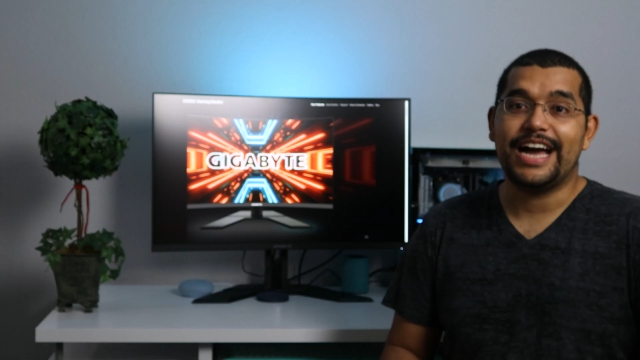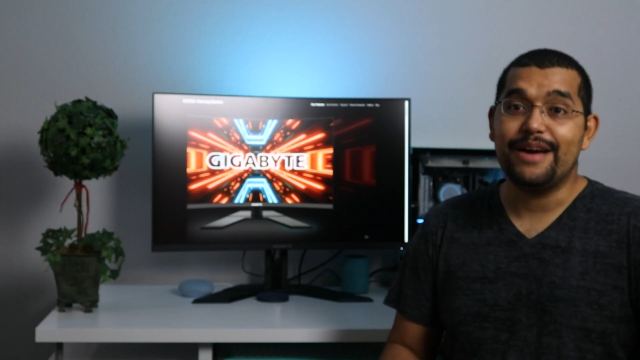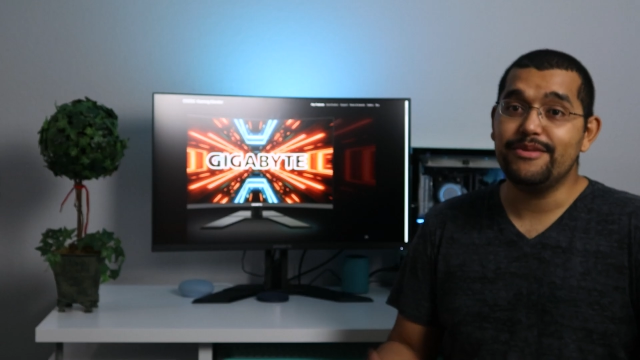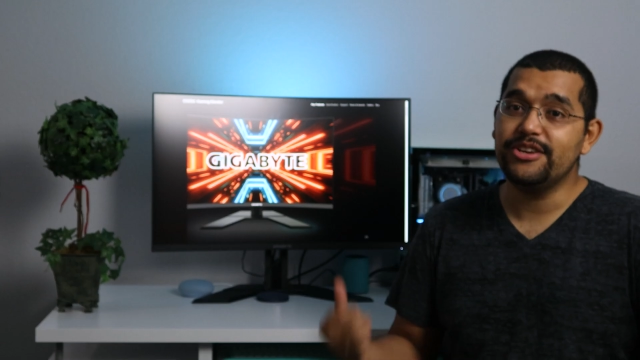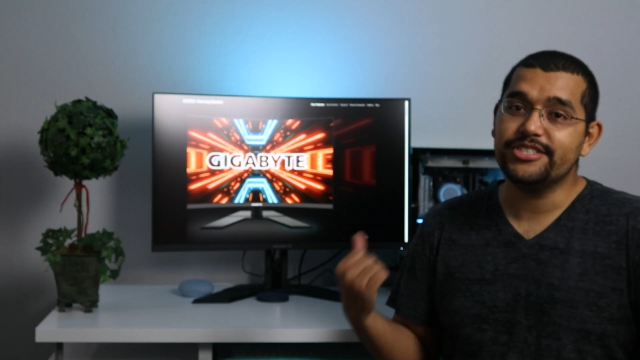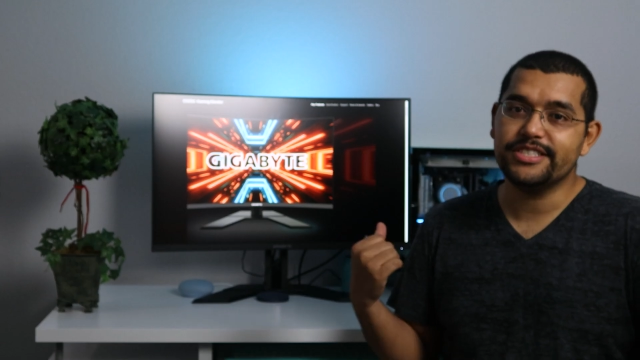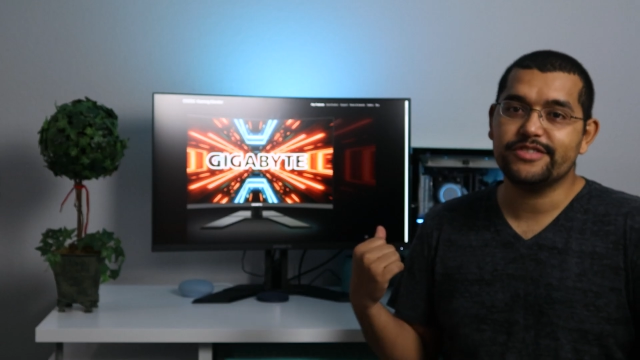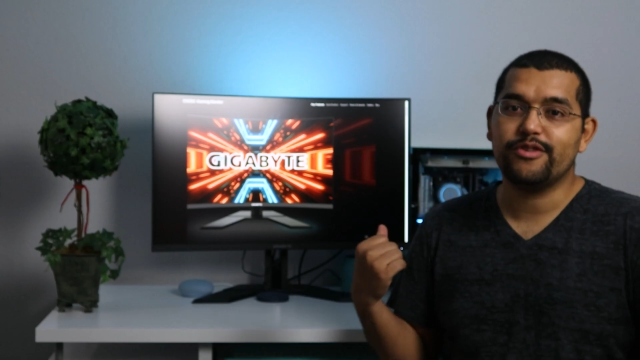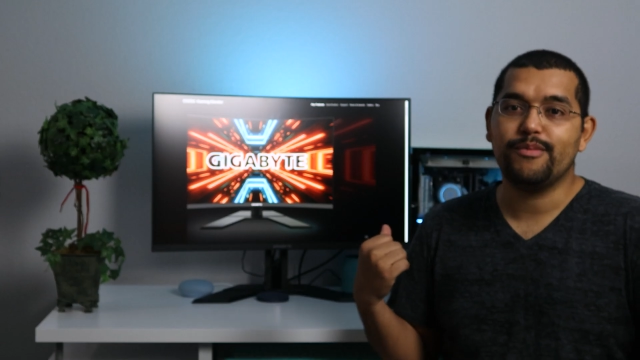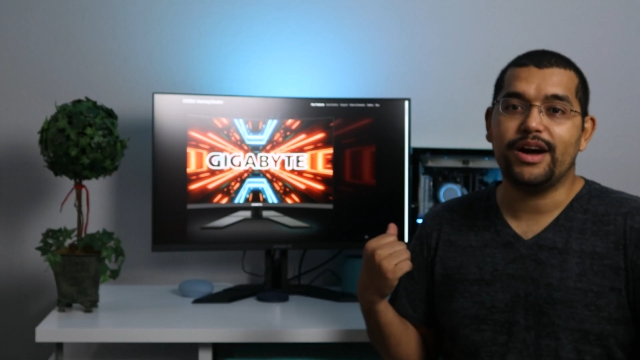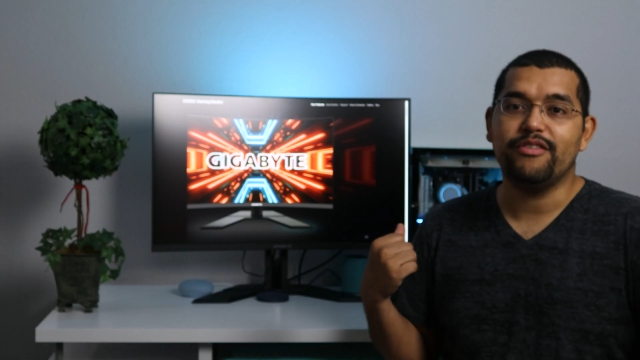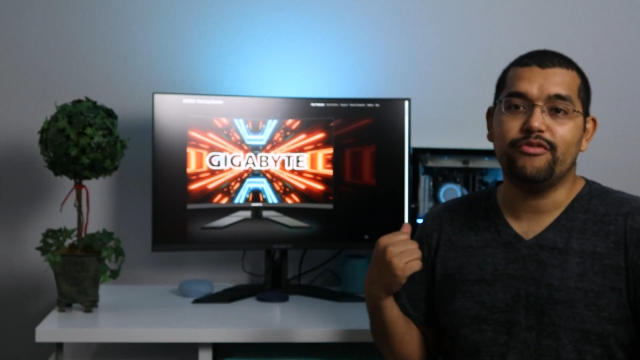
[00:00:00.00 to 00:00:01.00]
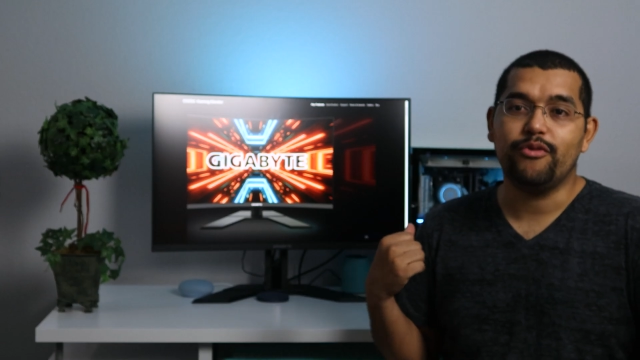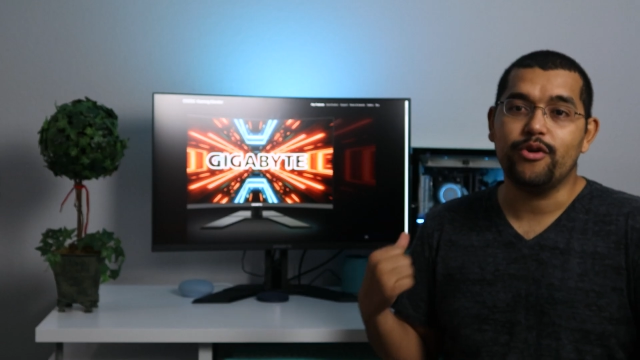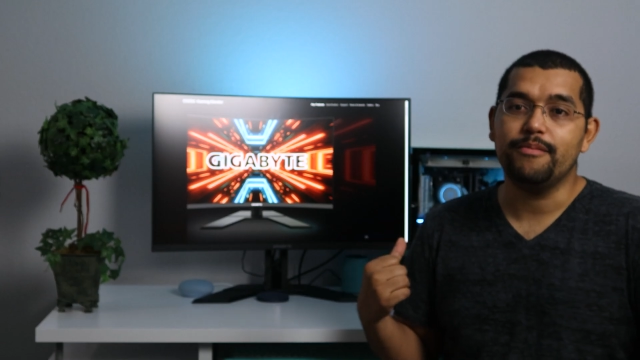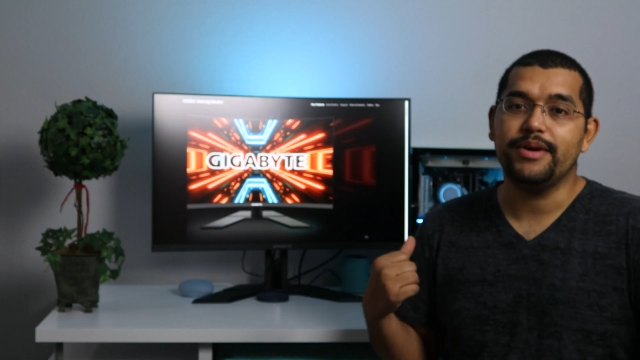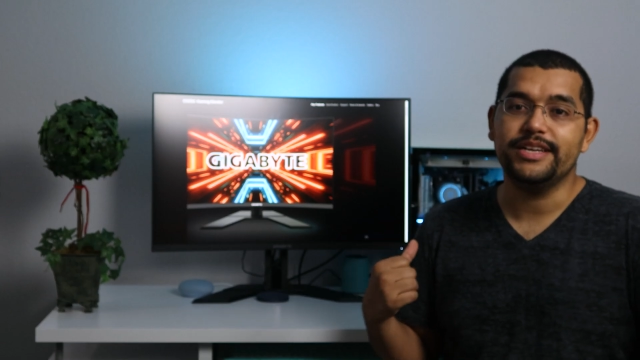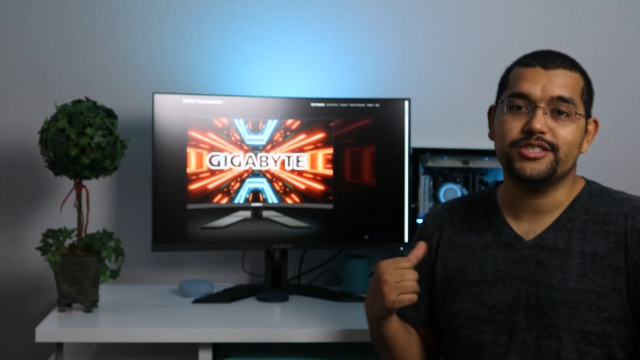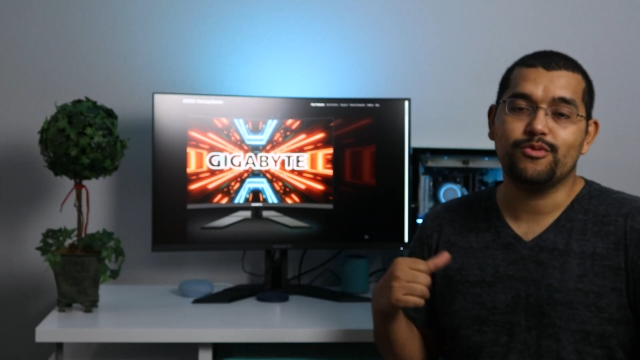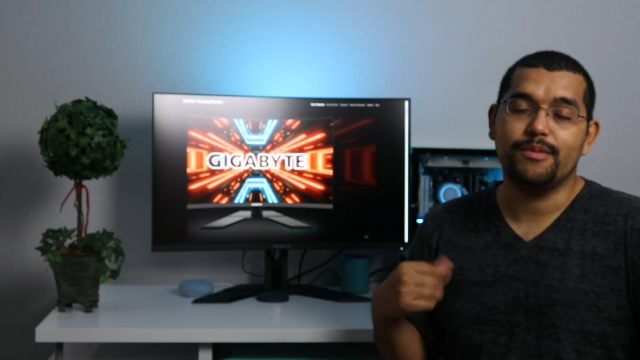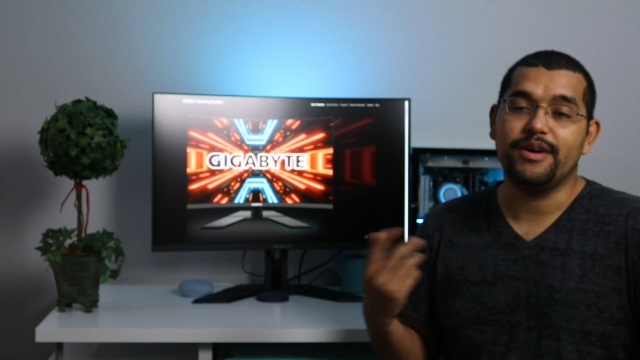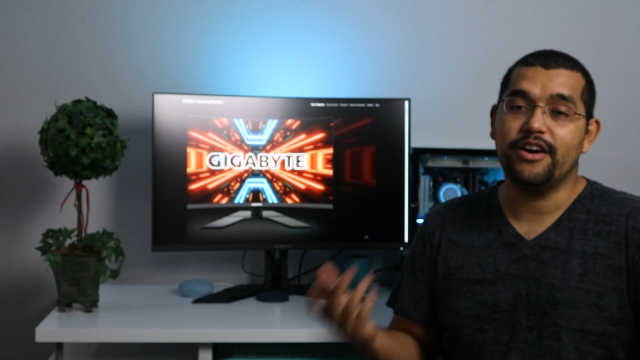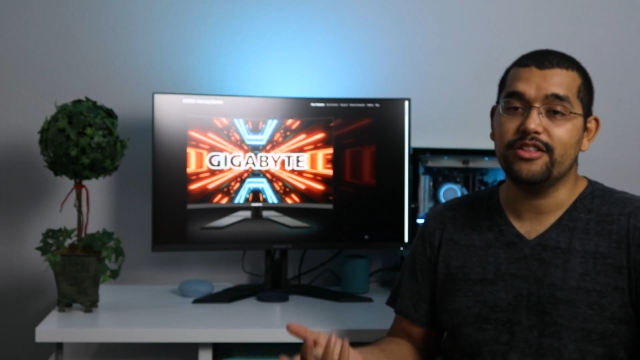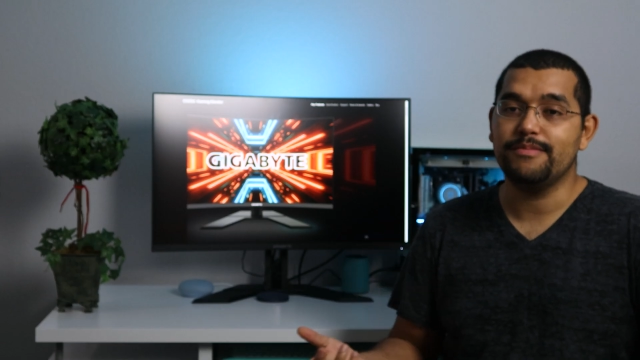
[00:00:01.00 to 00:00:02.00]
I've been using this for about 4 months while
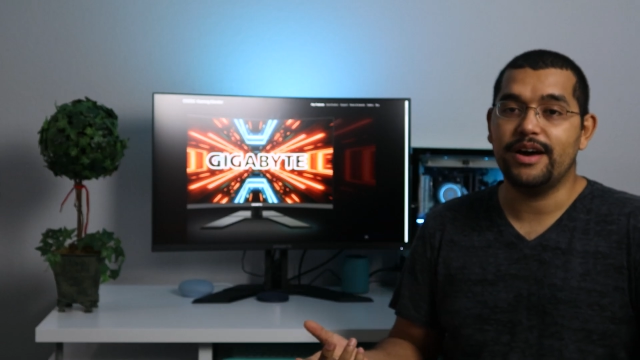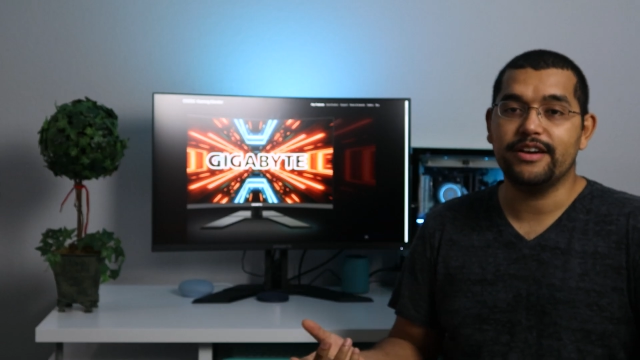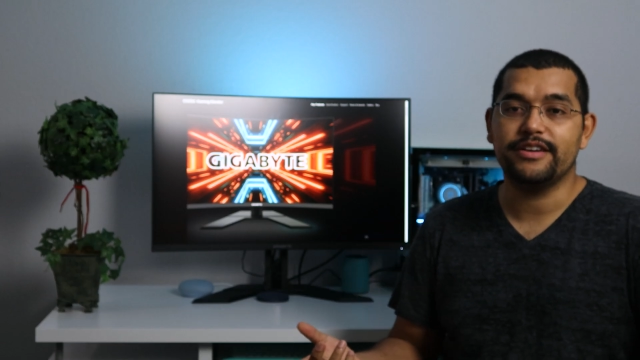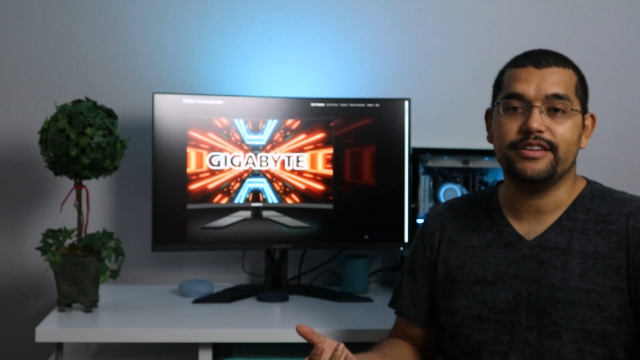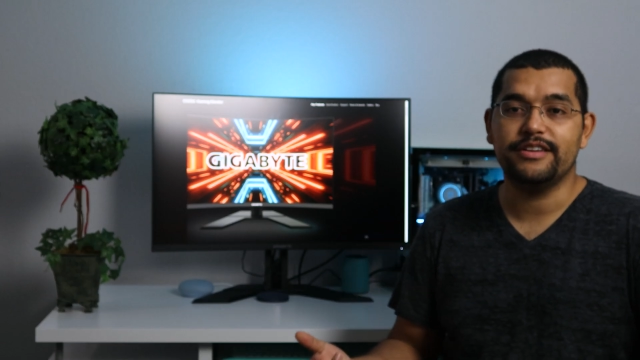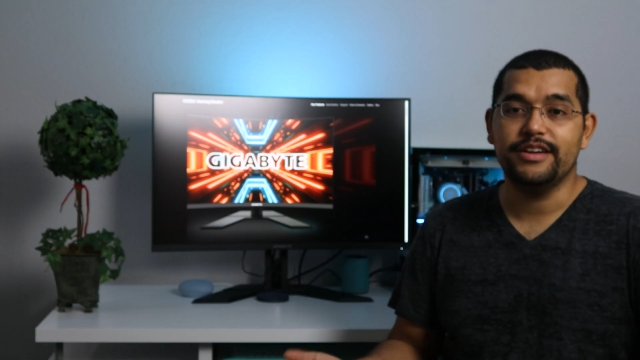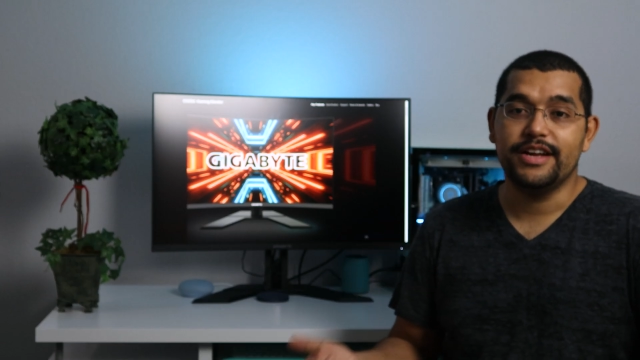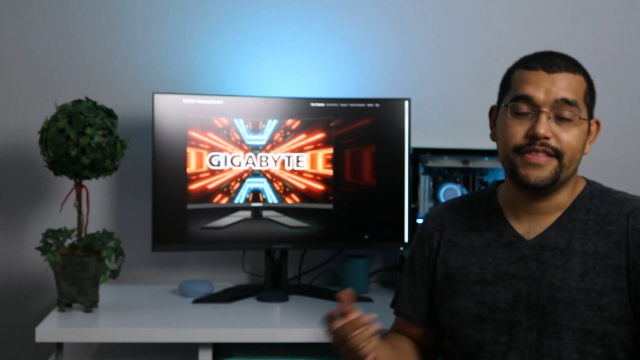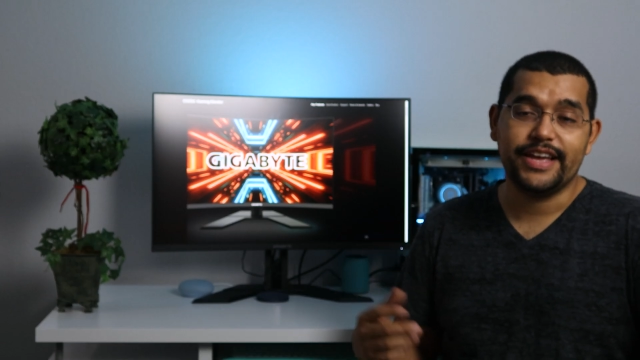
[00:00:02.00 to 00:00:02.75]
my other monitor,